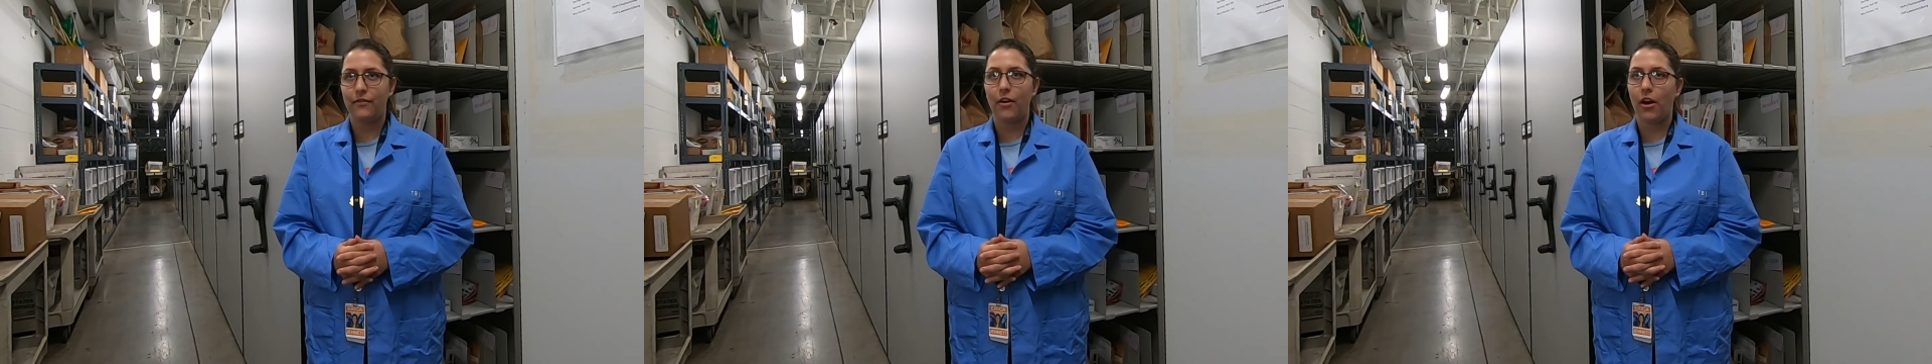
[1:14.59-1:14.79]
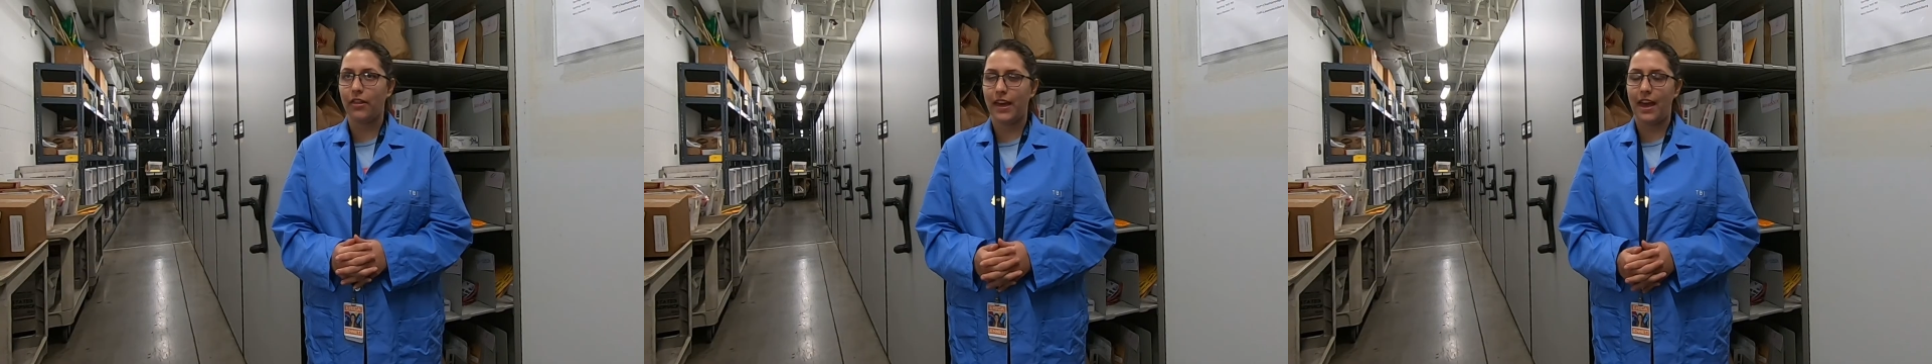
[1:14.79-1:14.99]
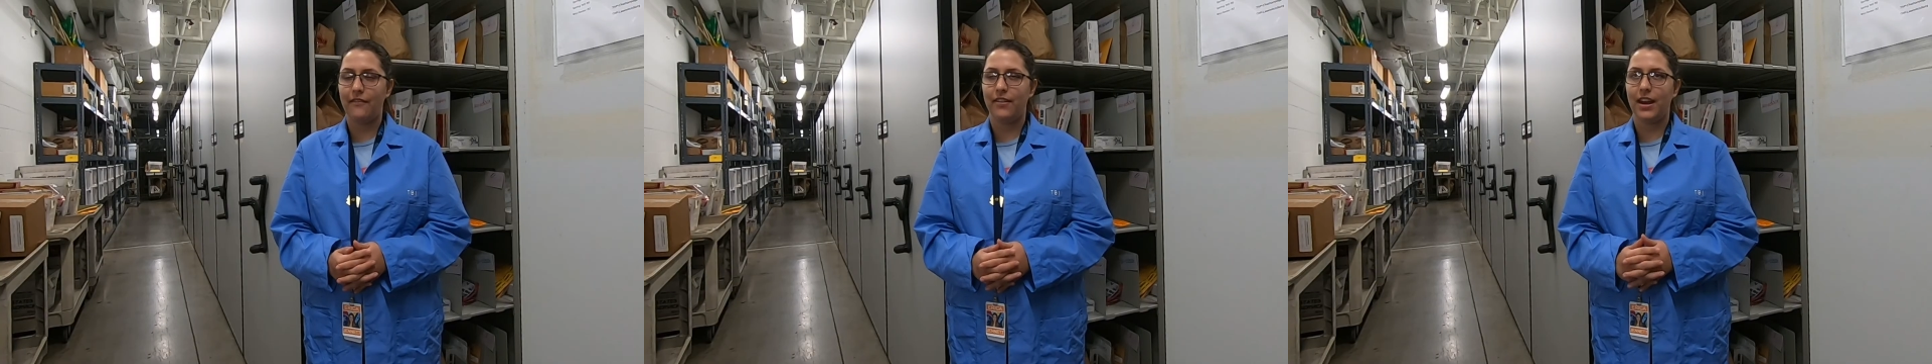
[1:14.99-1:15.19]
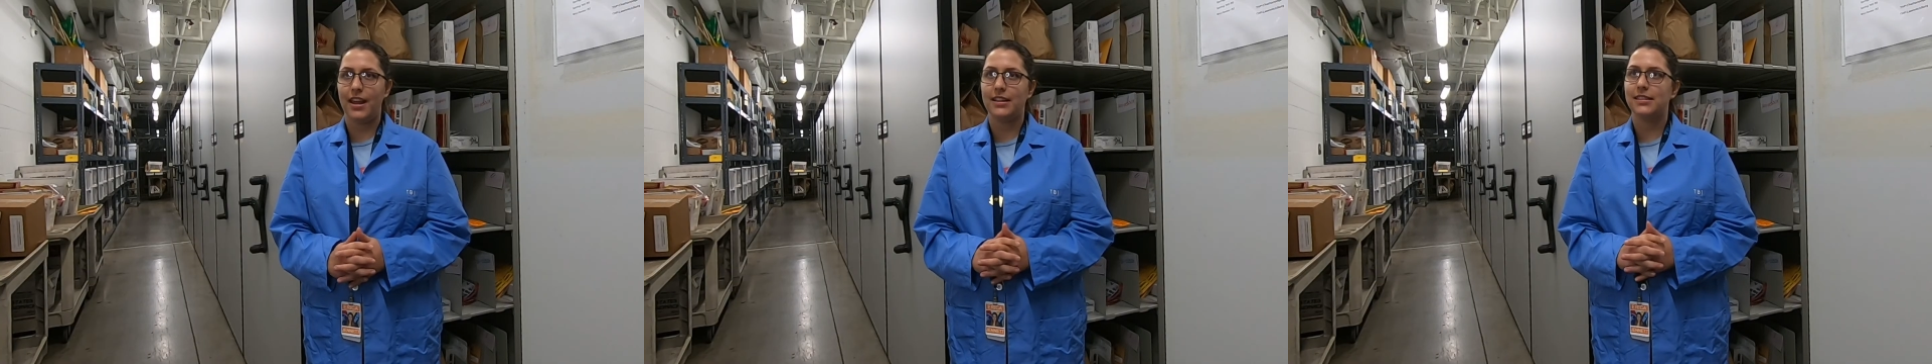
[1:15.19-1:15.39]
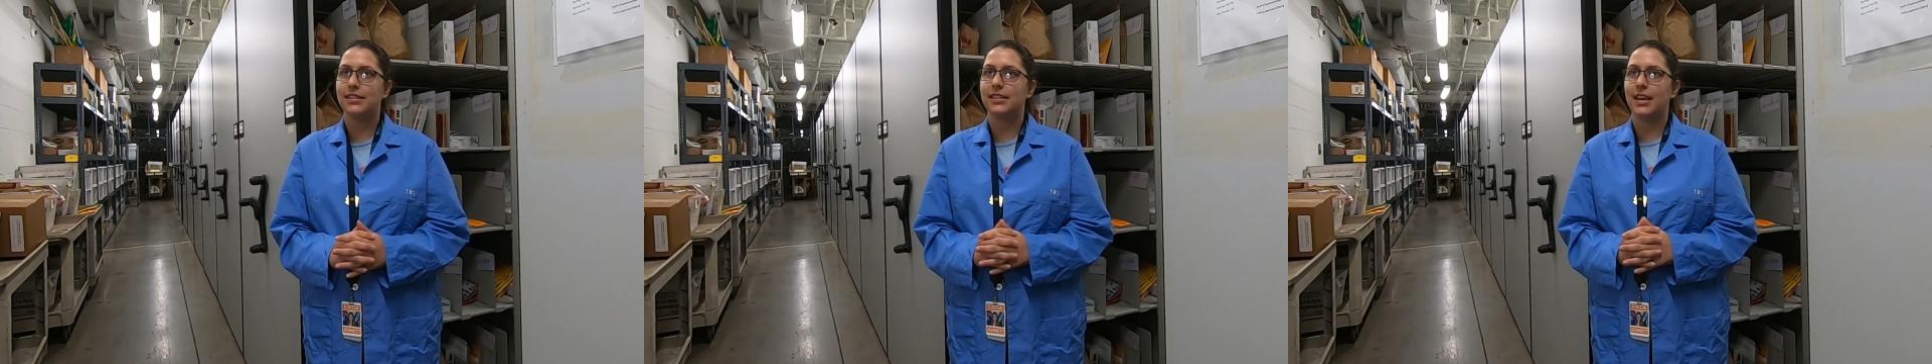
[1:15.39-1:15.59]
of all the
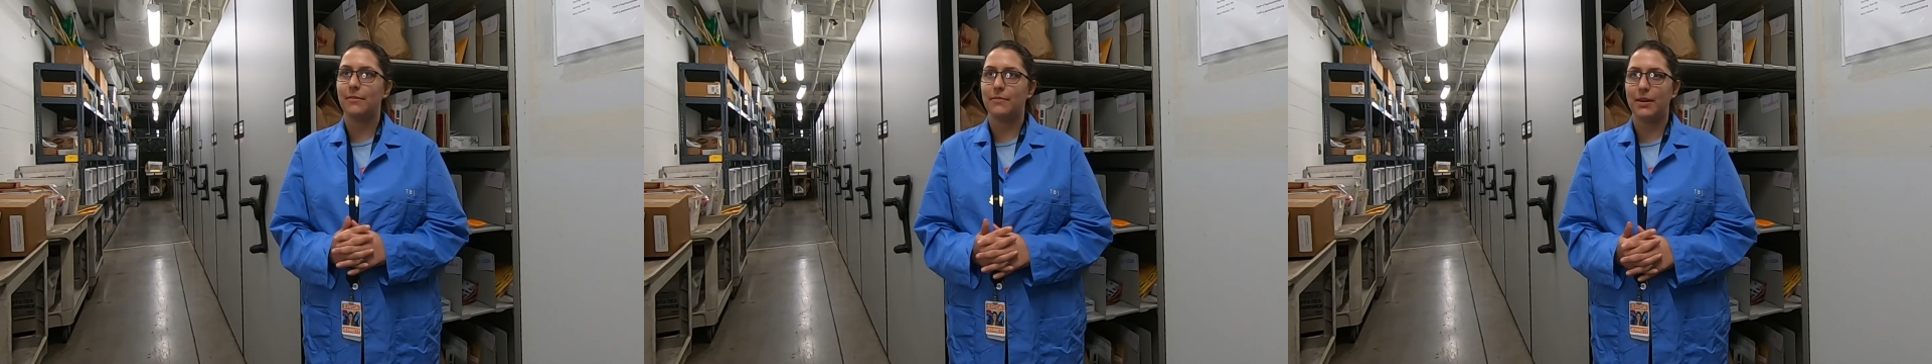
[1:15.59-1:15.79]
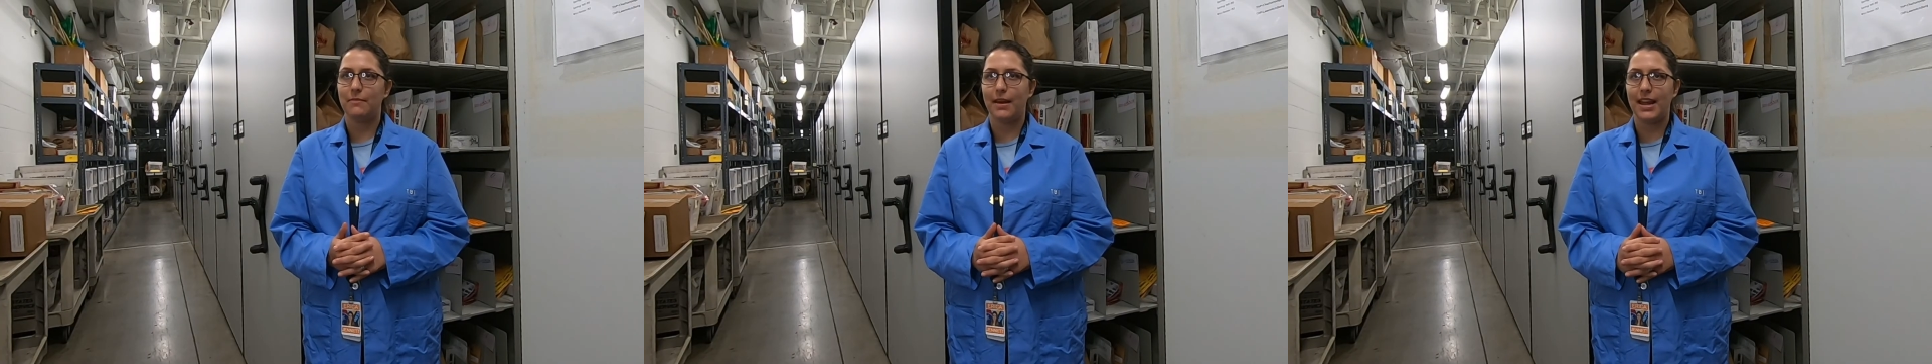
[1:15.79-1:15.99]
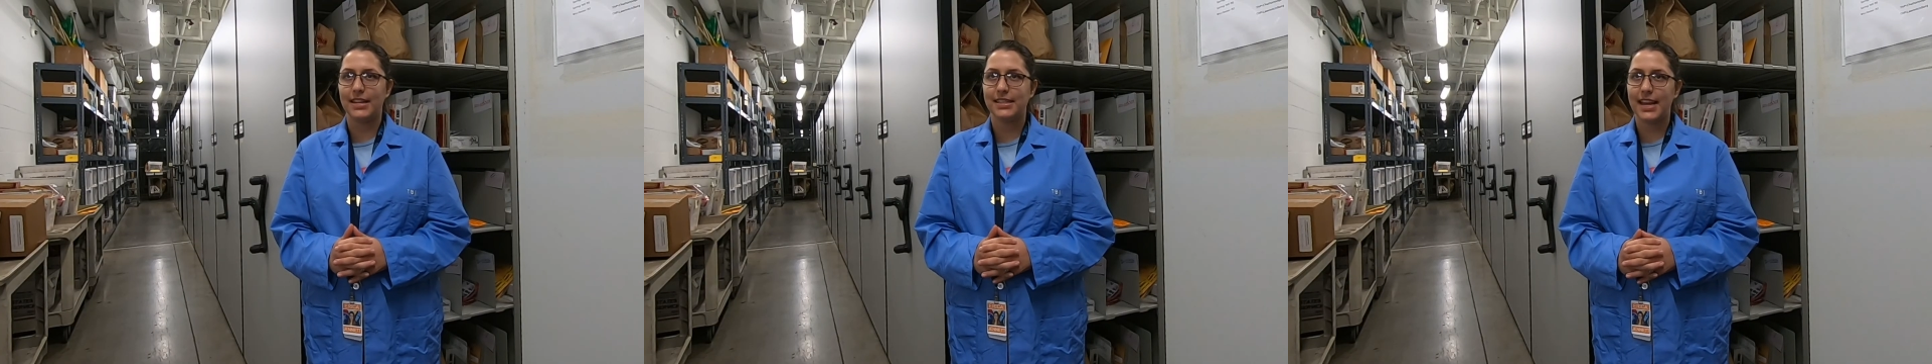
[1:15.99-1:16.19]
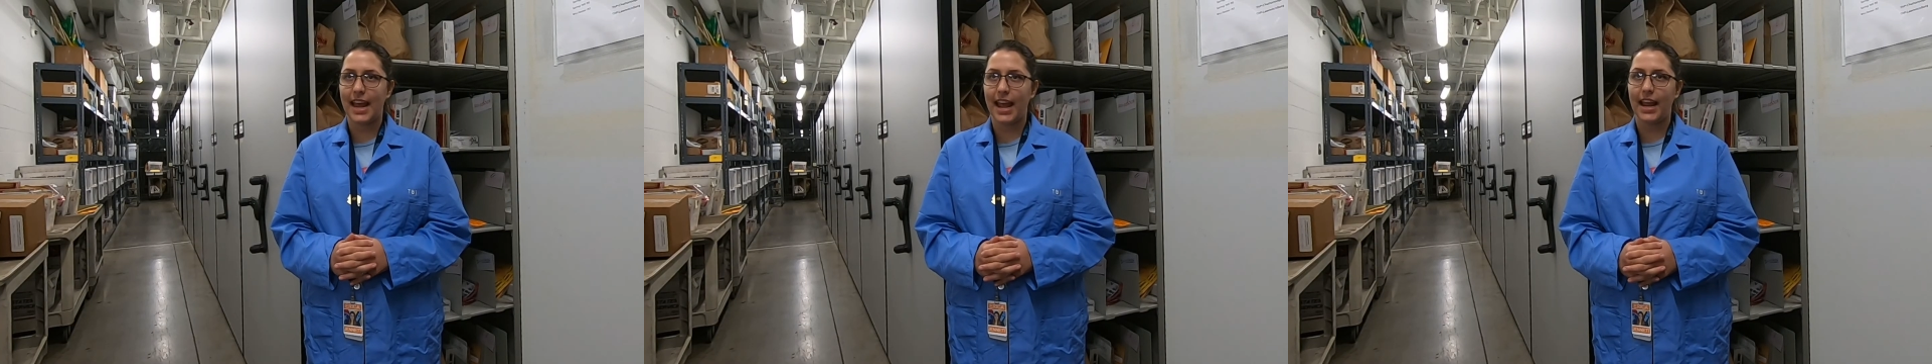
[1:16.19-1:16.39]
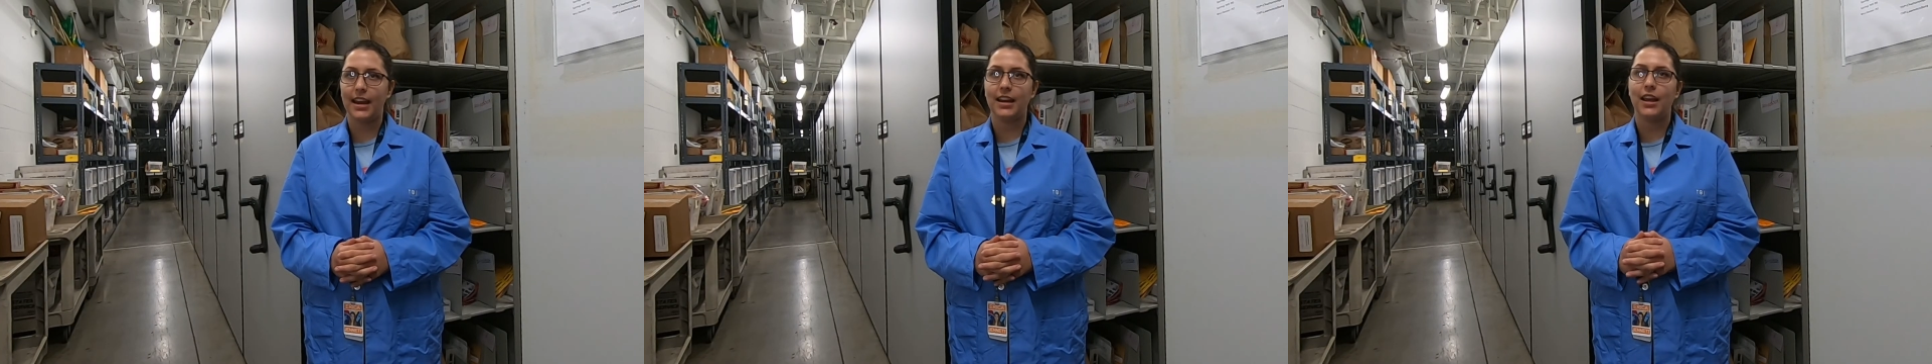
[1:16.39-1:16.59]
evidence, can be
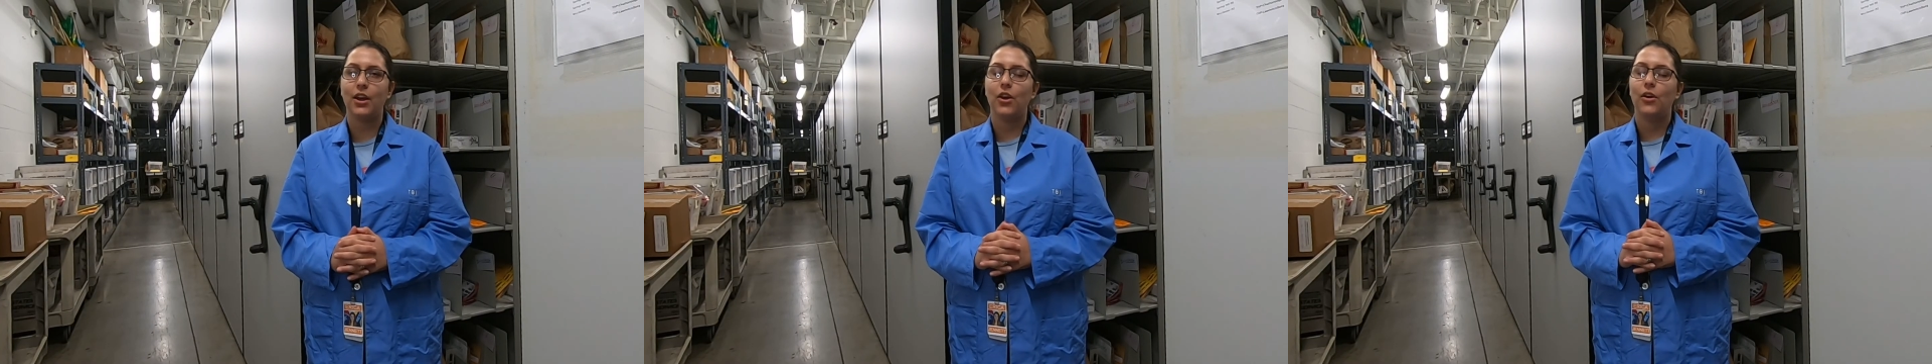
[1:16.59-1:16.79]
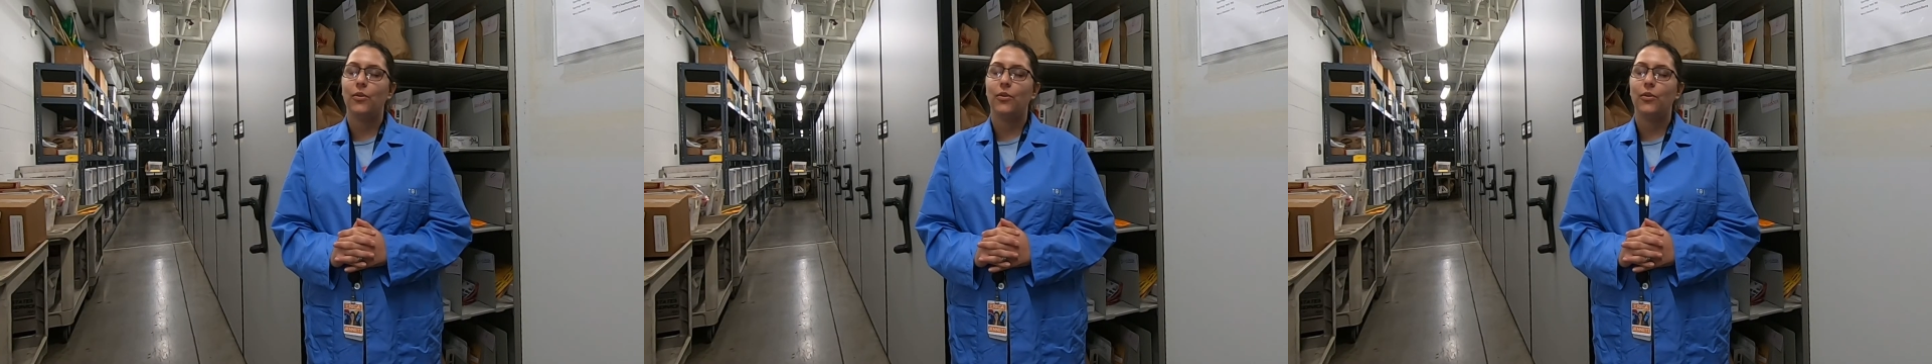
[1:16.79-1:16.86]
maintained.